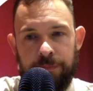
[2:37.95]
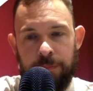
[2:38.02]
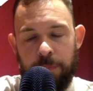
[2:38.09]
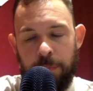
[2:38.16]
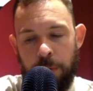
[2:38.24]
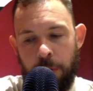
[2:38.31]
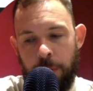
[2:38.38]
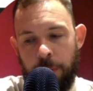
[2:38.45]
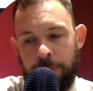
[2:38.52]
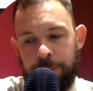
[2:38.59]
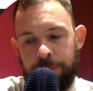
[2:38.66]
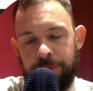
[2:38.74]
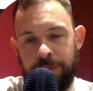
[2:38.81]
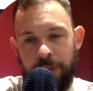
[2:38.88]
but
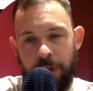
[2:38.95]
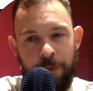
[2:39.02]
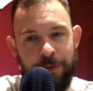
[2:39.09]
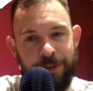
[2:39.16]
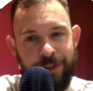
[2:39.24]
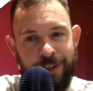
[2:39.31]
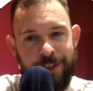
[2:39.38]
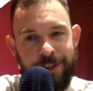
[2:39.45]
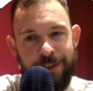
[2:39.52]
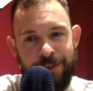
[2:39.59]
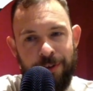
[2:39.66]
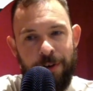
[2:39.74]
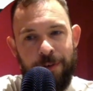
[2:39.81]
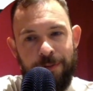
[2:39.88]
obviously
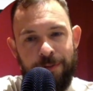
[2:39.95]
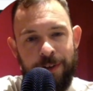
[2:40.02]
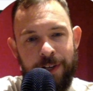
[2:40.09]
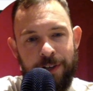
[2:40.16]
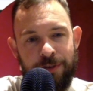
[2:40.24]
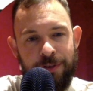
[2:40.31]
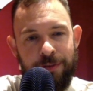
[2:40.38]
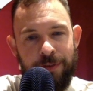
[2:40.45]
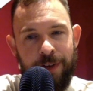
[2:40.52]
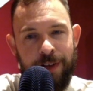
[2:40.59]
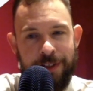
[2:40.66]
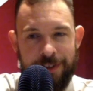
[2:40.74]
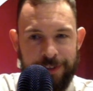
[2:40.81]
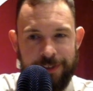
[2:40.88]
not financial
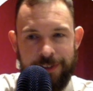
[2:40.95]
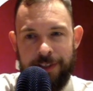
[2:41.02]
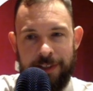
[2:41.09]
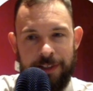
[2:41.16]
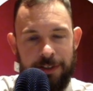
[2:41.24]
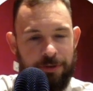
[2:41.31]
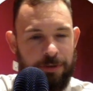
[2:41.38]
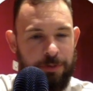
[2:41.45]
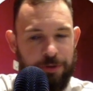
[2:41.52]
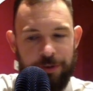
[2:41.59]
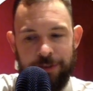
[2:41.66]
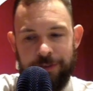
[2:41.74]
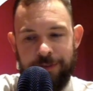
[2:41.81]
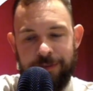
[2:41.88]
advice. Link in
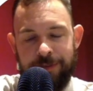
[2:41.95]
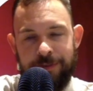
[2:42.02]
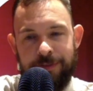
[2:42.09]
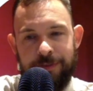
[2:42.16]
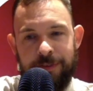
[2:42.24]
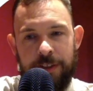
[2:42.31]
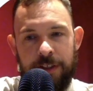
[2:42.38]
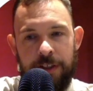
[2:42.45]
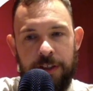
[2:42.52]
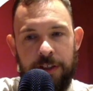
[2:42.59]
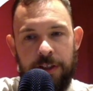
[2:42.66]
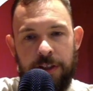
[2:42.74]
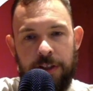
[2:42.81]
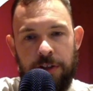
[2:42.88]
description.
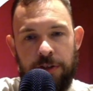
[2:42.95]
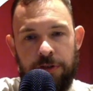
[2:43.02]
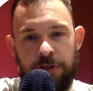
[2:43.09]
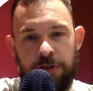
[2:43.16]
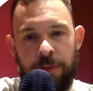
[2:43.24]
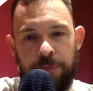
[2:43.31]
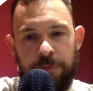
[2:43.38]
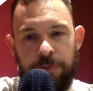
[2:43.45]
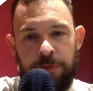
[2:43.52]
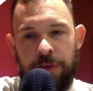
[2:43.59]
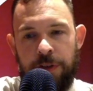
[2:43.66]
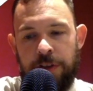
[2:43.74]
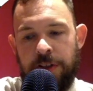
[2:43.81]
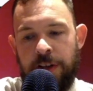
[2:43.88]
So
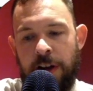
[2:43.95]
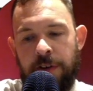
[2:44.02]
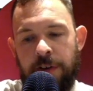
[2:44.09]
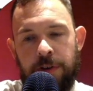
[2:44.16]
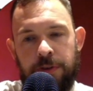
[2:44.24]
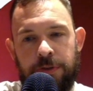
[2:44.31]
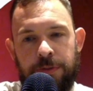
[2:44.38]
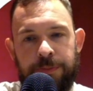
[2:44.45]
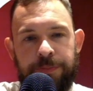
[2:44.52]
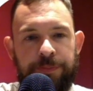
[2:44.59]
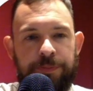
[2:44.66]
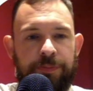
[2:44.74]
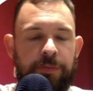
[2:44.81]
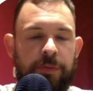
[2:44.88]
three scenarios.
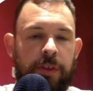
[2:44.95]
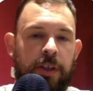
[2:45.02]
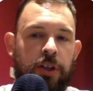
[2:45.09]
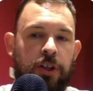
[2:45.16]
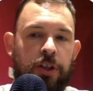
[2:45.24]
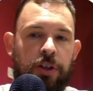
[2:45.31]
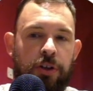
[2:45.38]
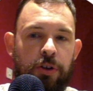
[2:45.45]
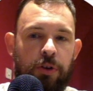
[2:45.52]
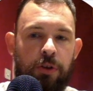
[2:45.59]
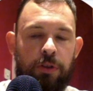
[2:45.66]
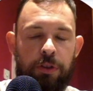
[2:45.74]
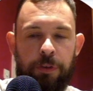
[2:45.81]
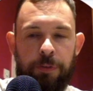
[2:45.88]

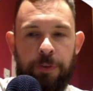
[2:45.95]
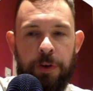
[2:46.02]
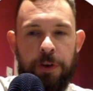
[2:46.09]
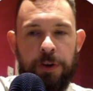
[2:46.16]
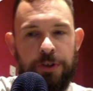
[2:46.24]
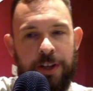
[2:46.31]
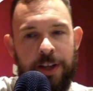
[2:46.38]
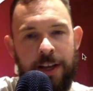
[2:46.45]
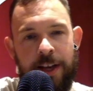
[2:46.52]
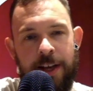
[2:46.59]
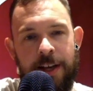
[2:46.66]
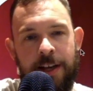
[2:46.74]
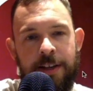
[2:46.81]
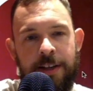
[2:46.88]
The first
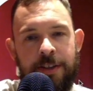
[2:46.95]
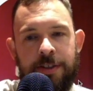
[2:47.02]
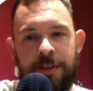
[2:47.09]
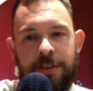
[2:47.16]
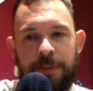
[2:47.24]
is